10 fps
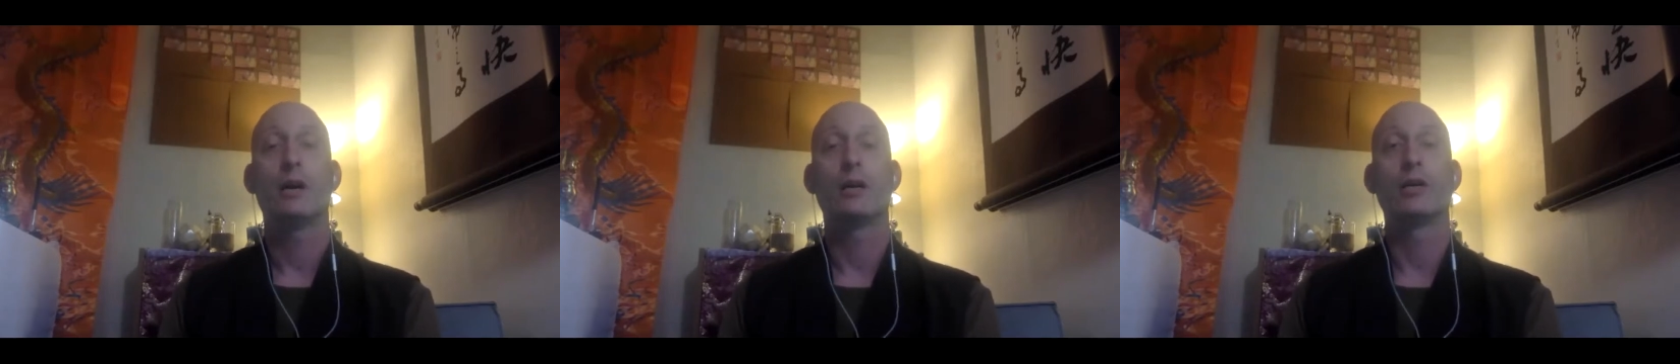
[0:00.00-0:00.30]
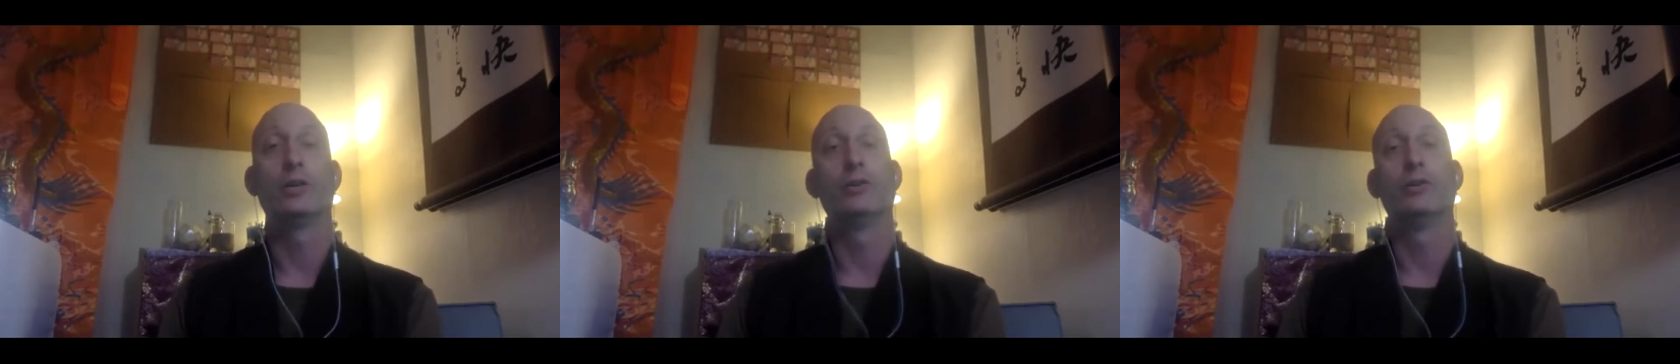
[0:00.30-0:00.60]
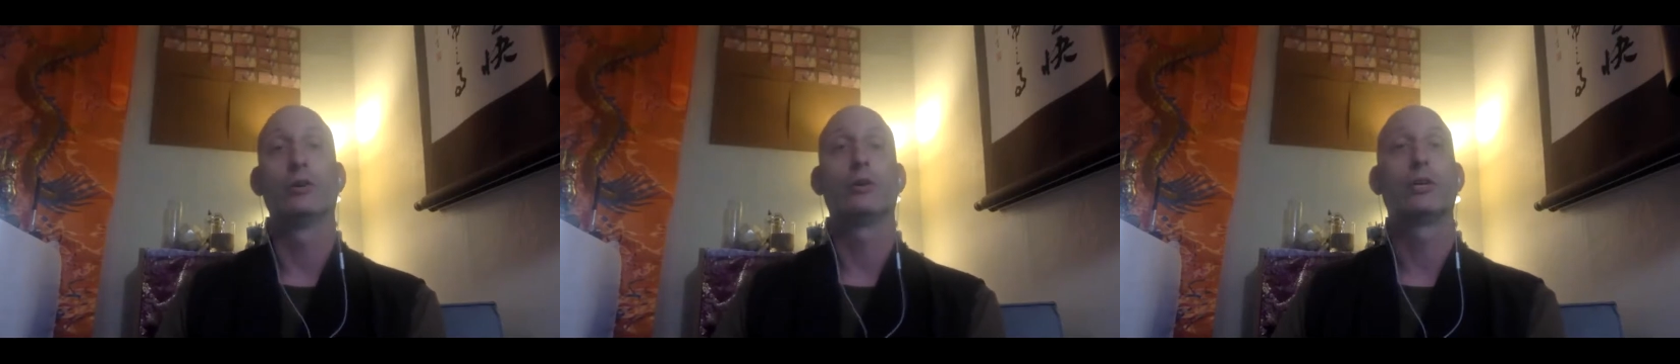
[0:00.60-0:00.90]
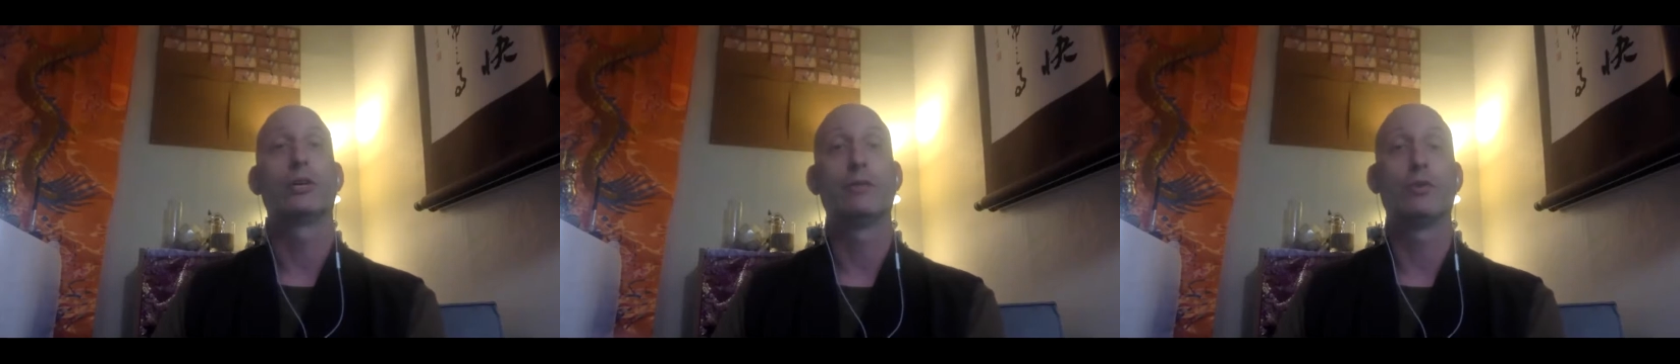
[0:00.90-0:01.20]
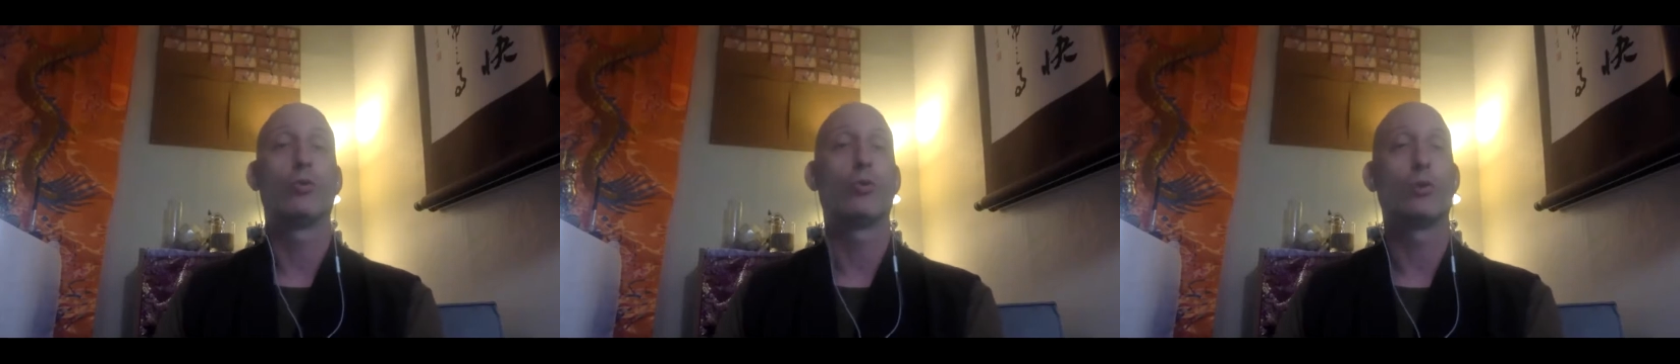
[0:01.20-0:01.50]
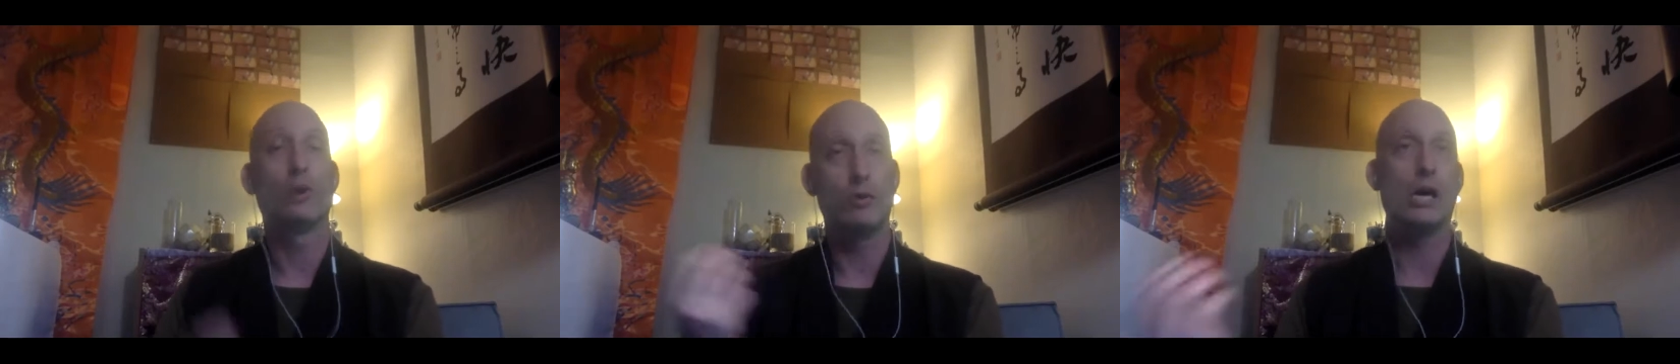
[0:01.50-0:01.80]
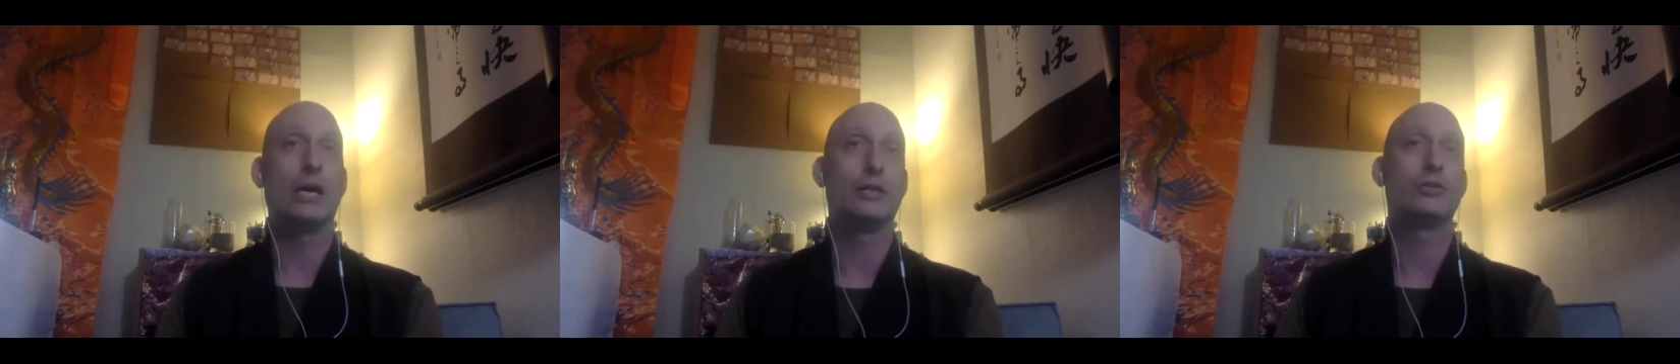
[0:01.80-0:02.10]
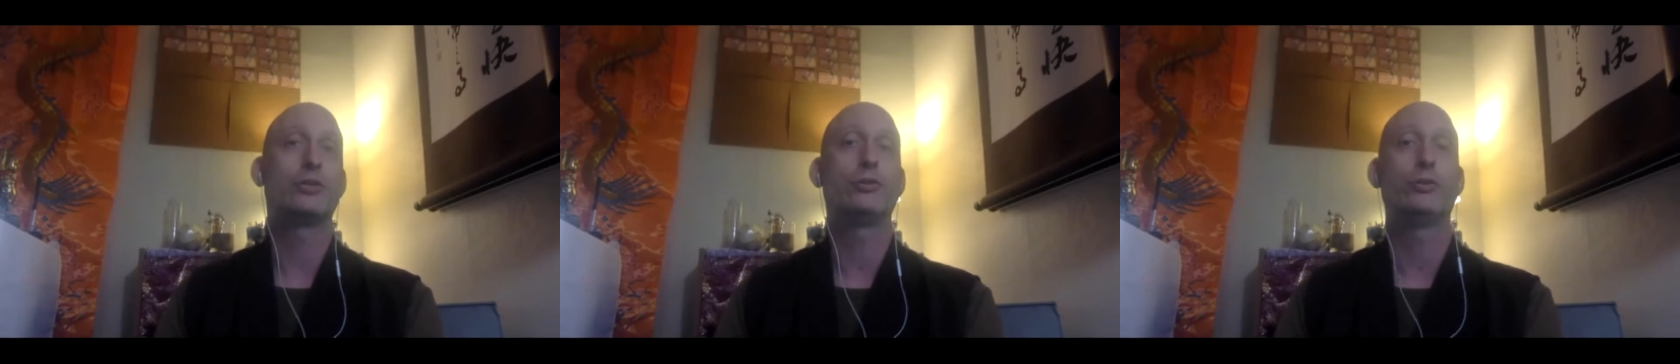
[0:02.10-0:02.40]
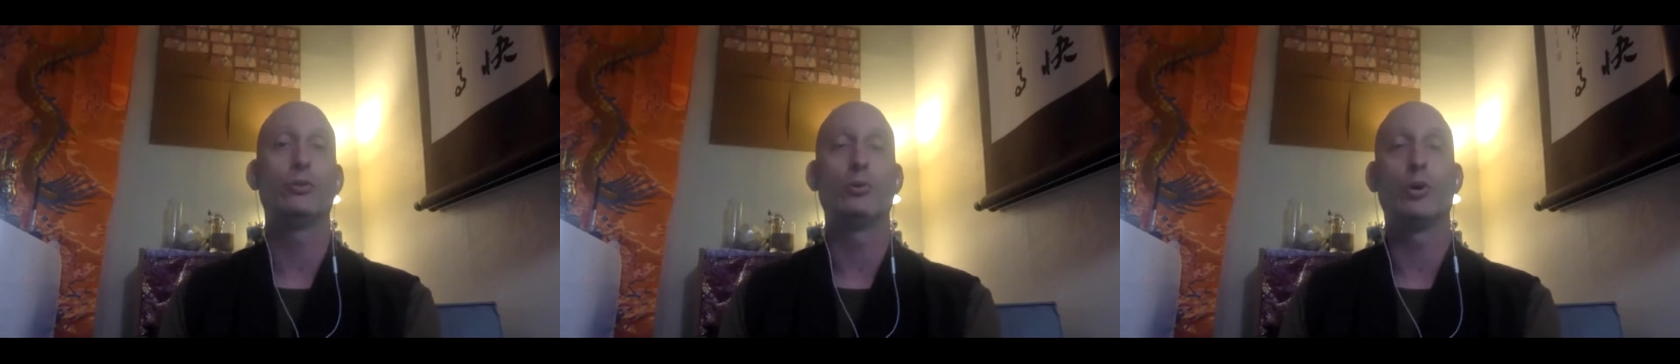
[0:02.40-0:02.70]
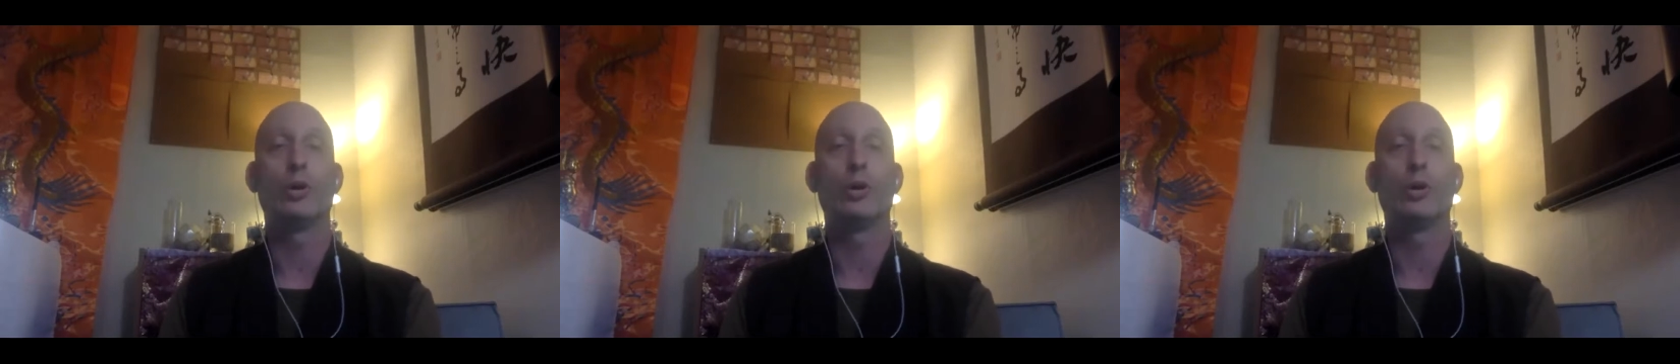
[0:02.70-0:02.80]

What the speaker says: can give a rise to